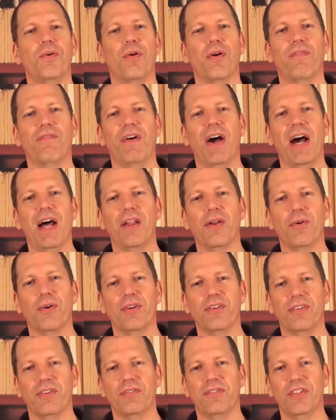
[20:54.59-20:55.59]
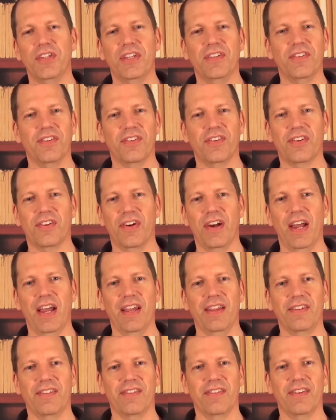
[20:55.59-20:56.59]
who are followers of Jesus
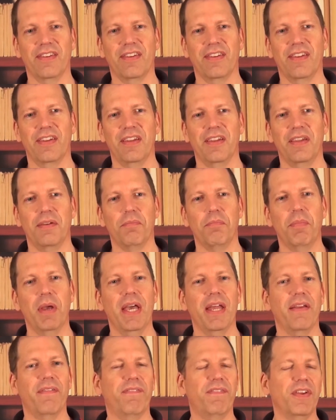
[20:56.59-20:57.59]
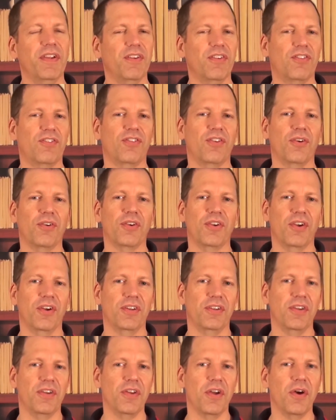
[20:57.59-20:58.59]
Christ, man, it feels so
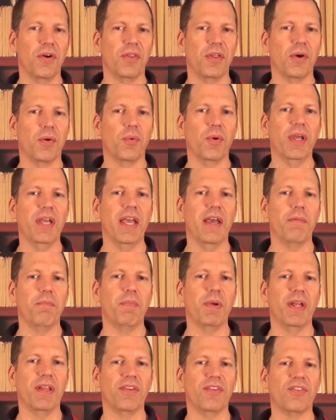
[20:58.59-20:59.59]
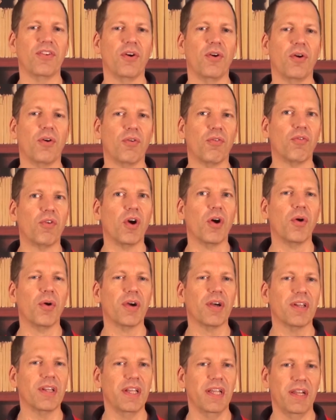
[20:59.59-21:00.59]
good to know that we have been so
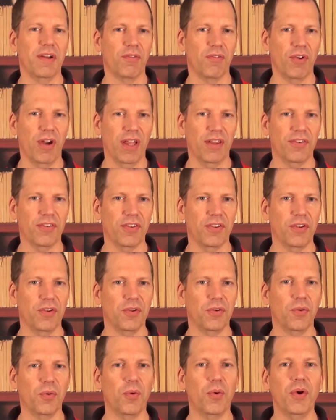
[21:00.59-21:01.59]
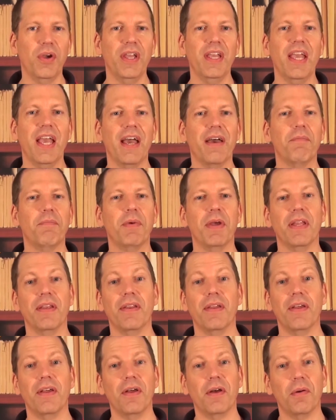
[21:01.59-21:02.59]
heroically rescued. We have been
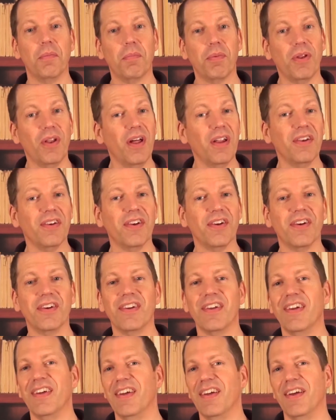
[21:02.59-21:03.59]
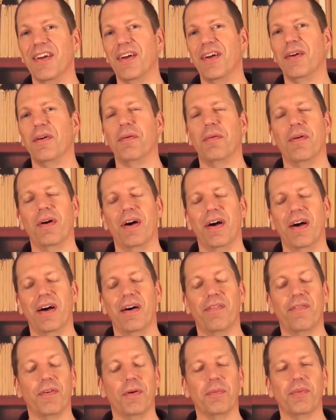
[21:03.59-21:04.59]
plundered
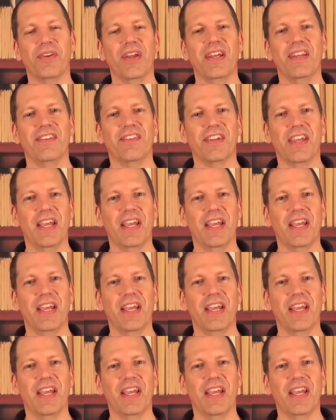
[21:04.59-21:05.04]
uh, from Satan's